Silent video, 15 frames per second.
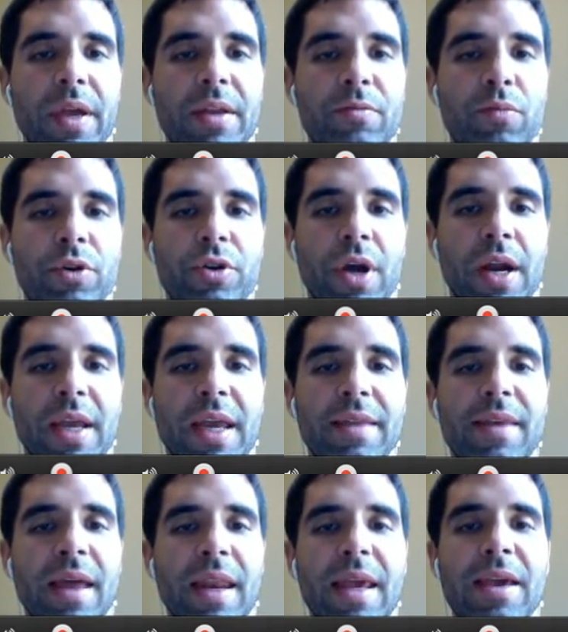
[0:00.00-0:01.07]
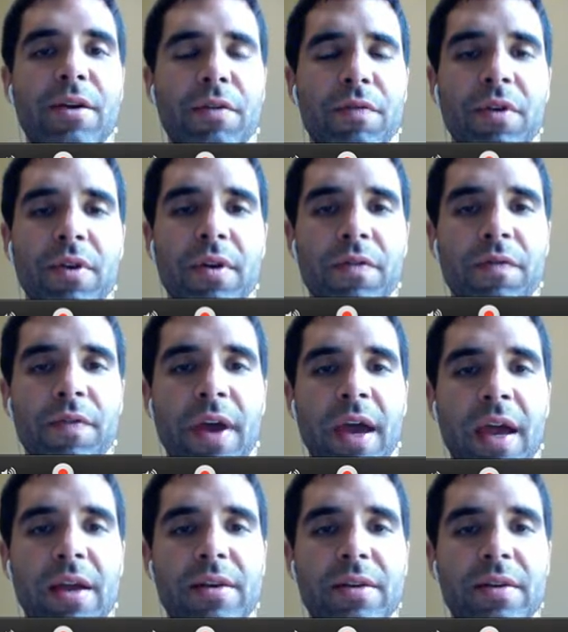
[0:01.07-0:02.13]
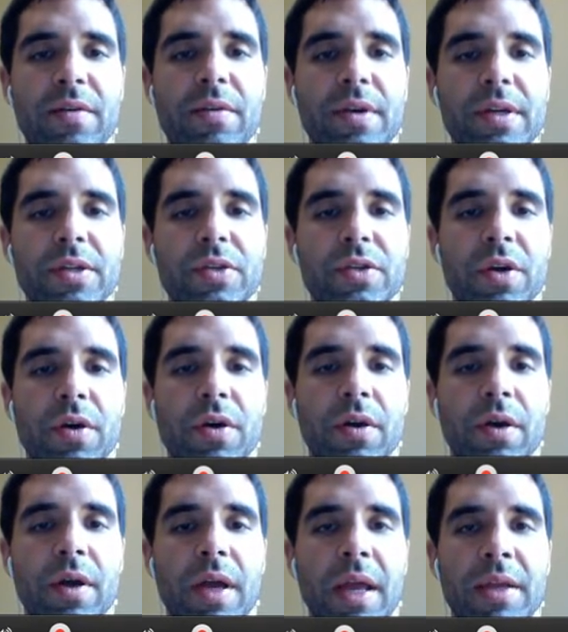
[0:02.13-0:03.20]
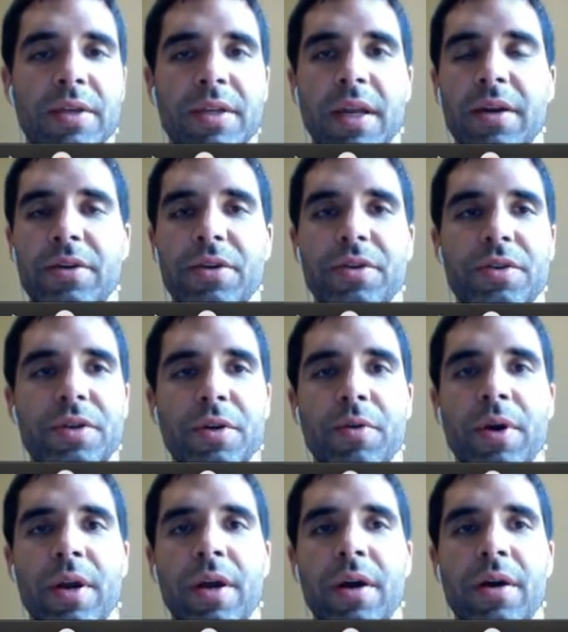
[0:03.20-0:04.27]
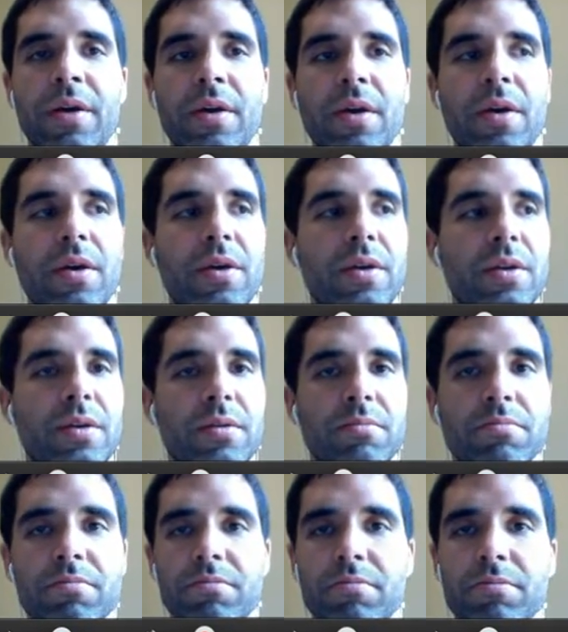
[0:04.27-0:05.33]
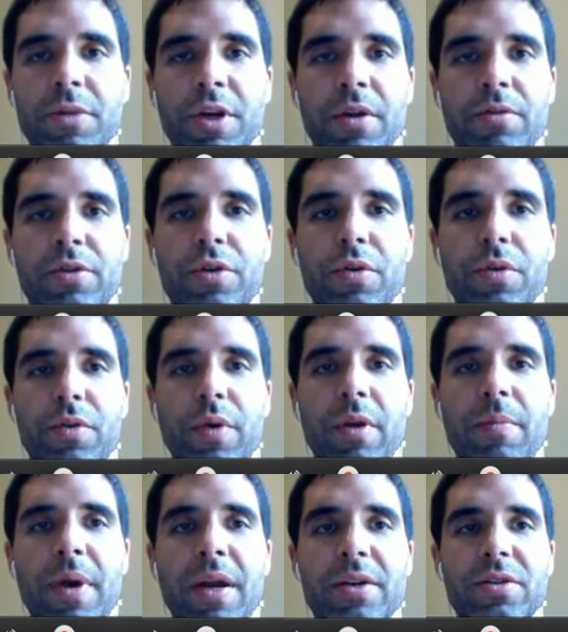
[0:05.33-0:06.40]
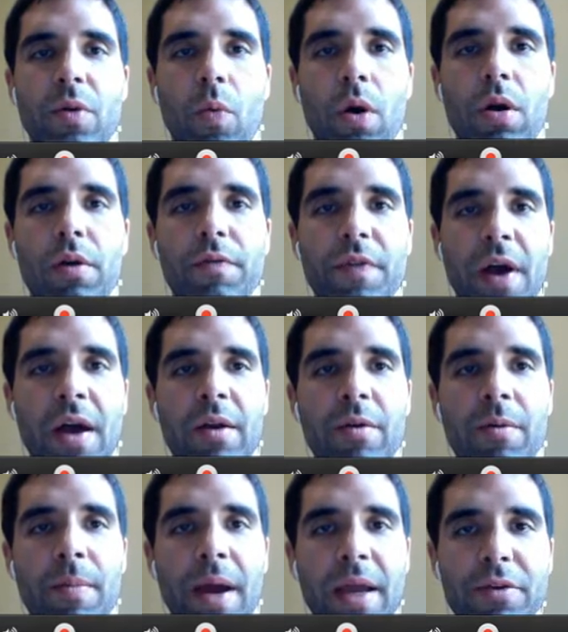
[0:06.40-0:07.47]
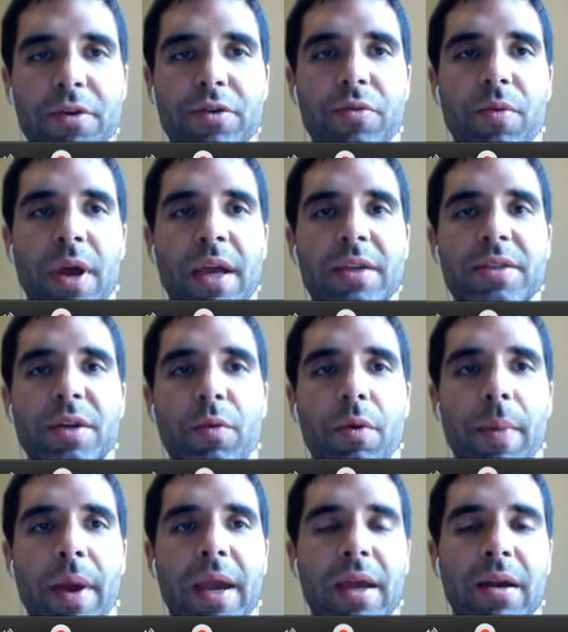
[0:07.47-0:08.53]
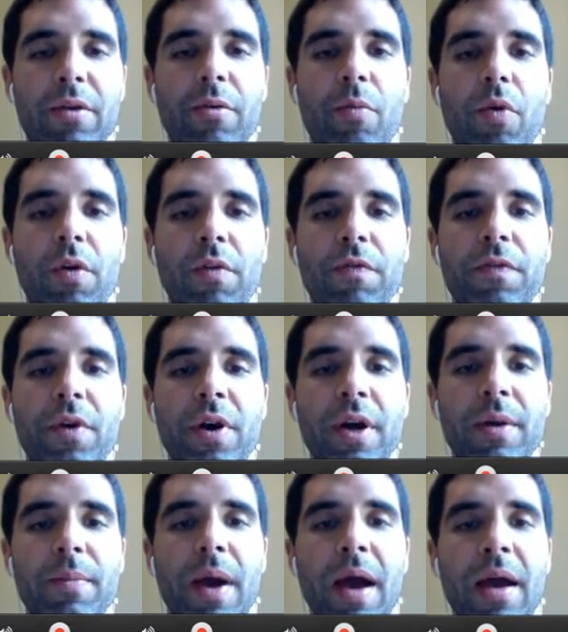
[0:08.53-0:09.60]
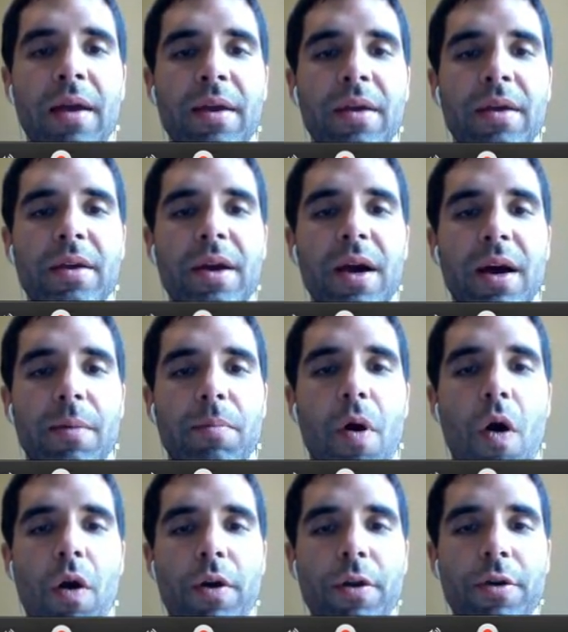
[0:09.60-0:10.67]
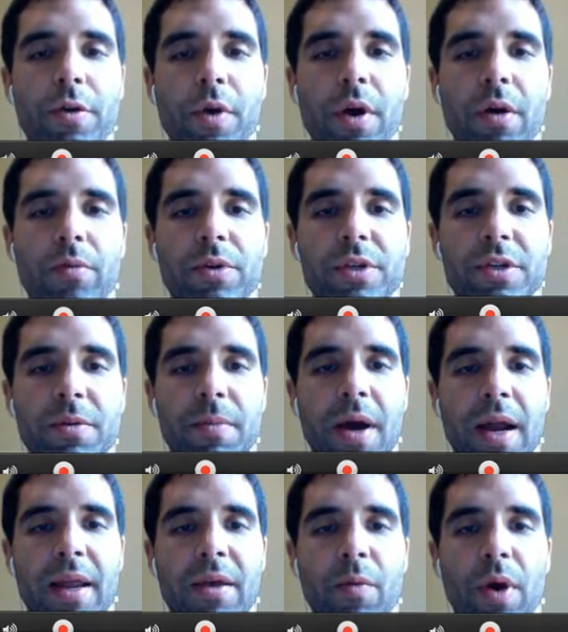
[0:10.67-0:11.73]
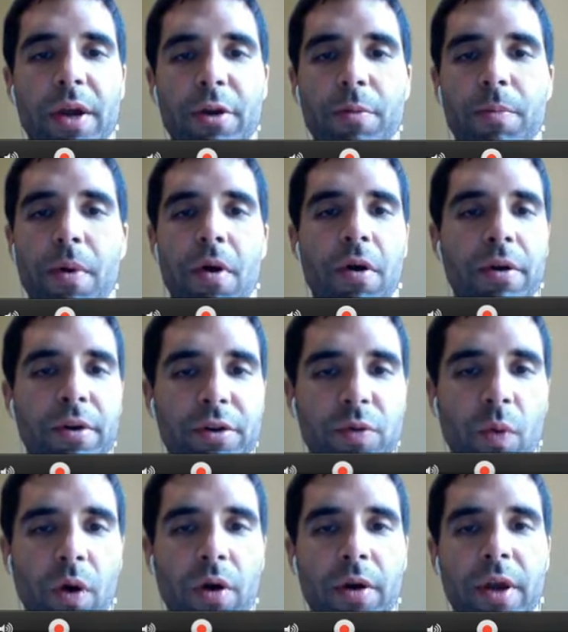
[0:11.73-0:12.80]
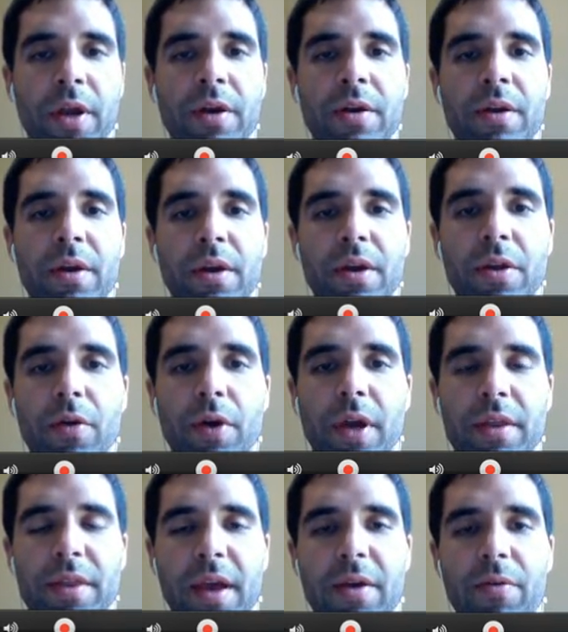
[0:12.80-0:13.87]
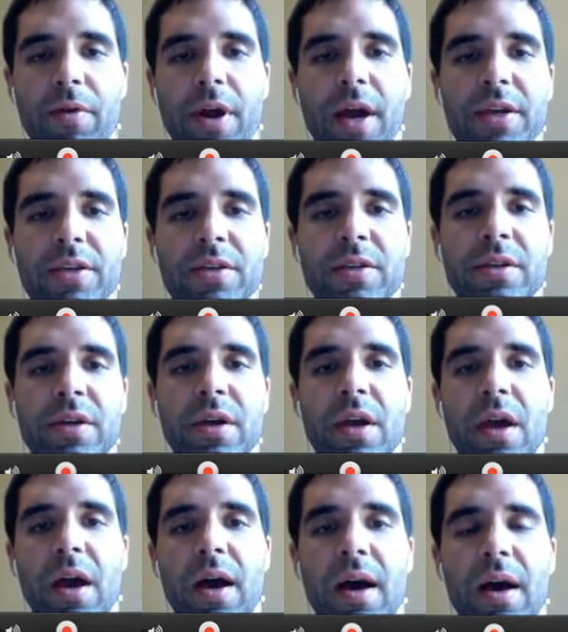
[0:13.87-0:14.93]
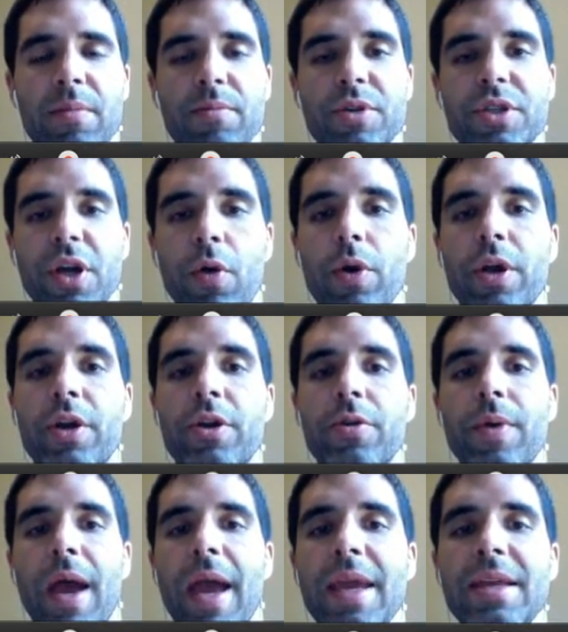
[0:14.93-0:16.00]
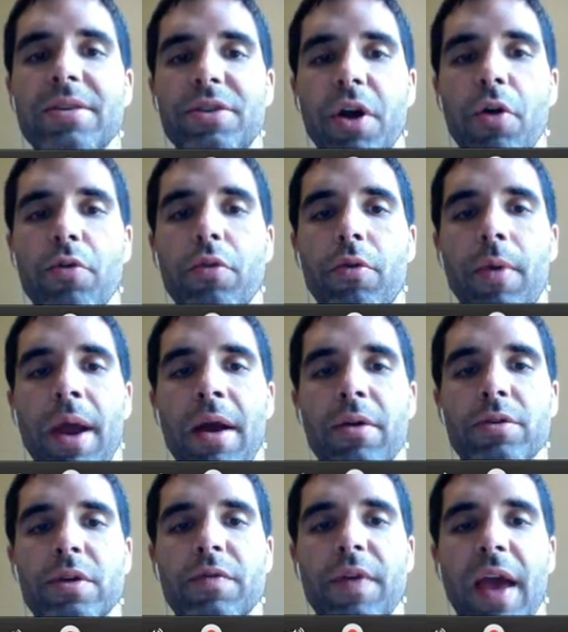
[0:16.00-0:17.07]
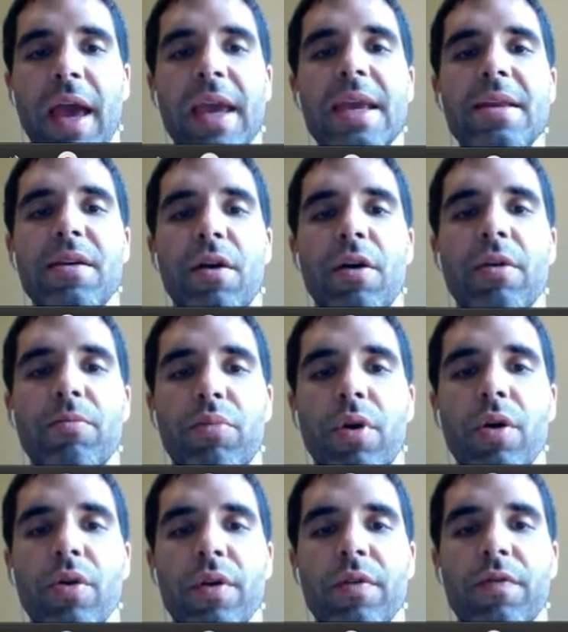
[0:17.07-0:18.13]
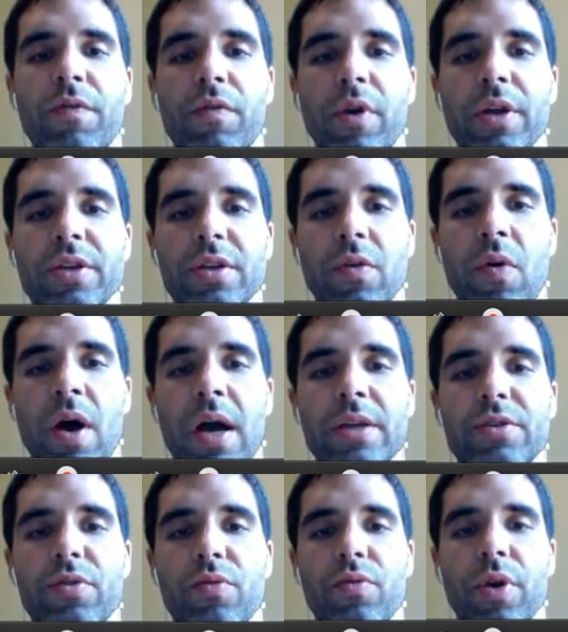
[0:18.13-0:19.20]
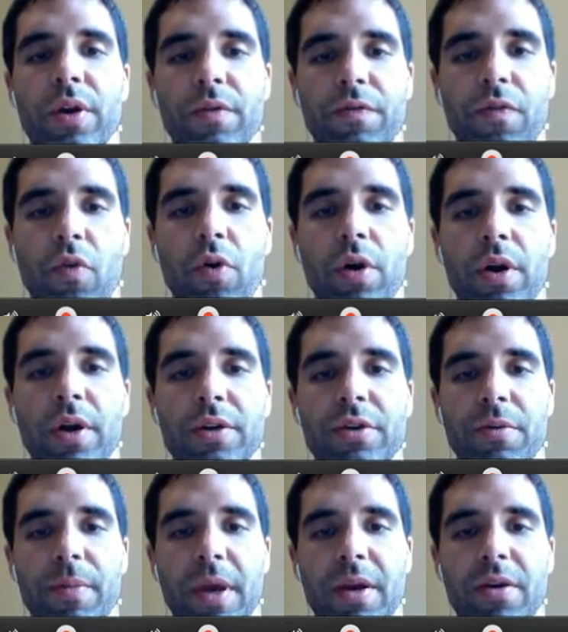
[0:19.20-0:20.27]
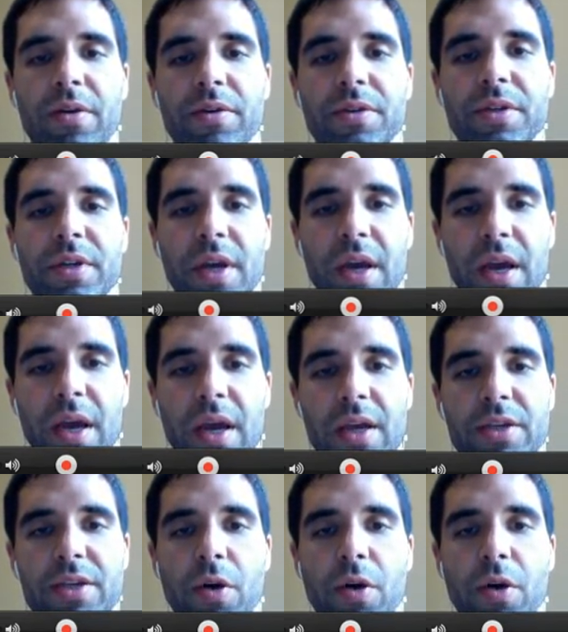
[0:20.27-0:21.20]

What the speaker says: We're trying to get that interval effect. So instead of just doing 2 or 3 minutes of work following by you just resting, we make it a little more fun by partnering you up with somebody. And while your partner's working, you'll get that rest. So we're going to do 8 total rounds of 8 unbroken front squats, run 400 meters. So